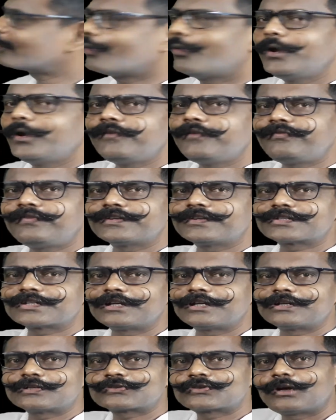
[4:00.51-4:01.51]

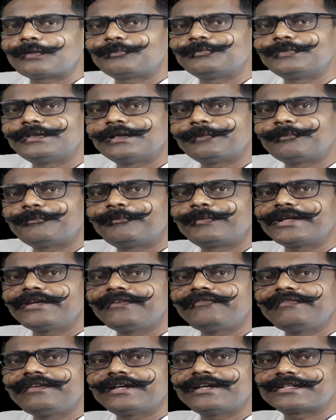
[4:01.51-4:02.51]
coefficients of the
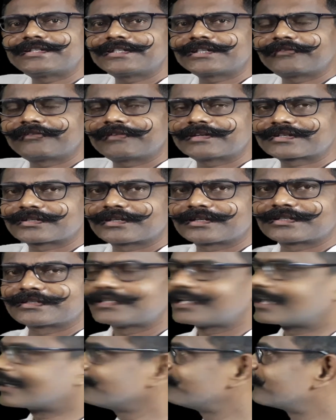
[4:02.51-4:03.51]
previous equations
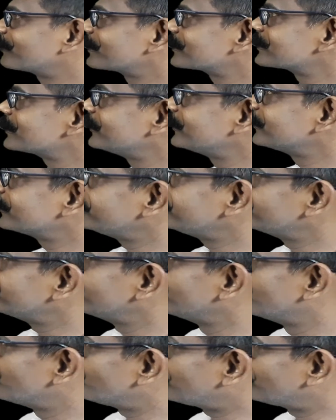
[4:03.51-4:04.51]
are represented.
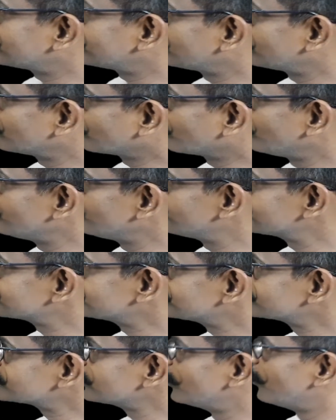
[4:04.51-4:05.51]
What are the
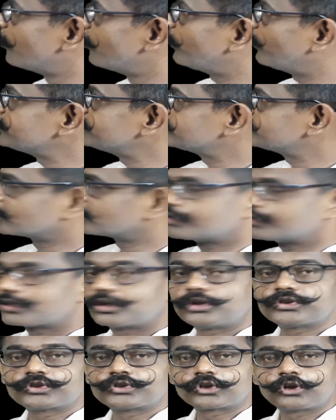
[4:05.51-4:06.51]
coefficients? one, zero,
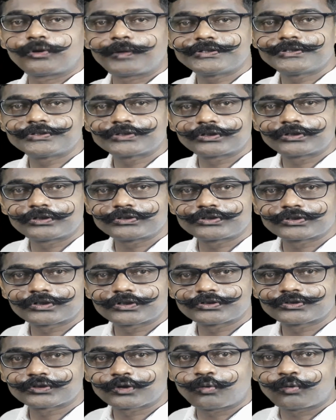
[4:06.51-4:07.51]
zero, zero, one, zero, zero,
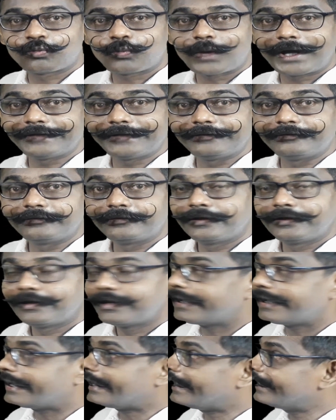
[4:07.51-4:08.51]
zero, one.
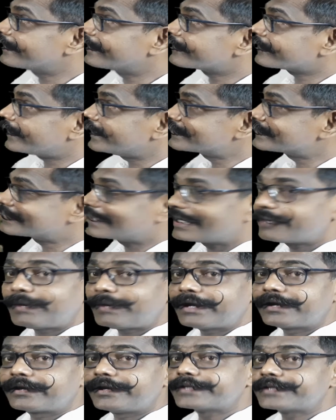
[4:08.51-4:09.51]
And right side
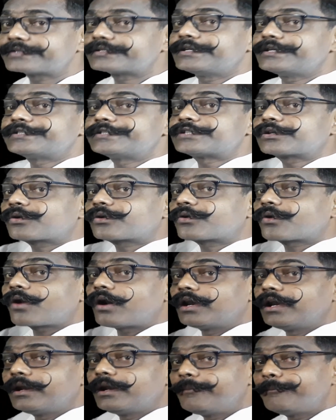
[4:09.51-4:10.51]
matrix is a
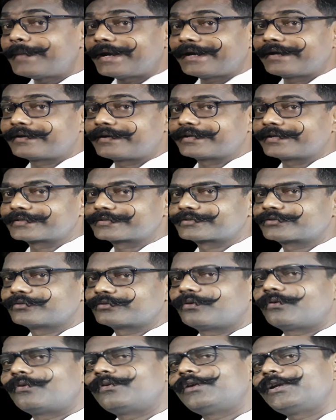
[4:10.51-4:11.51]
column matrix.
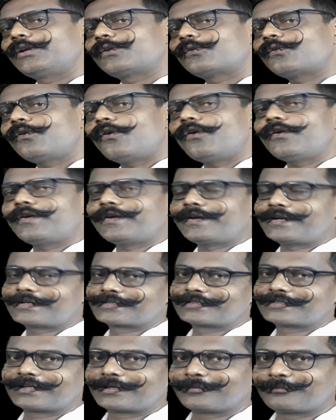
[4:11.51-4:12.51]
Only
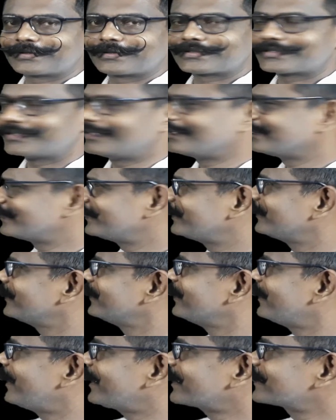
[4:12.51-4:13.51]
coordinates are represented.
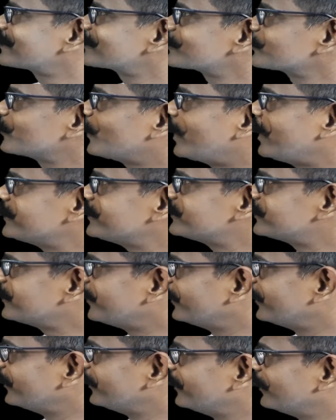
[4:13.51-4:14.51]
X, Y,
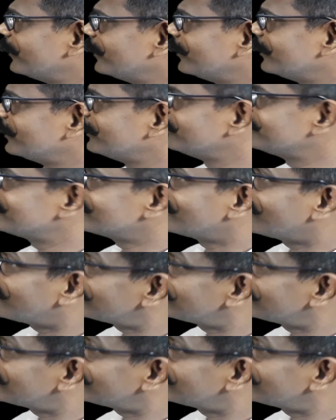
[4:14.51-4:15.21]
Z. In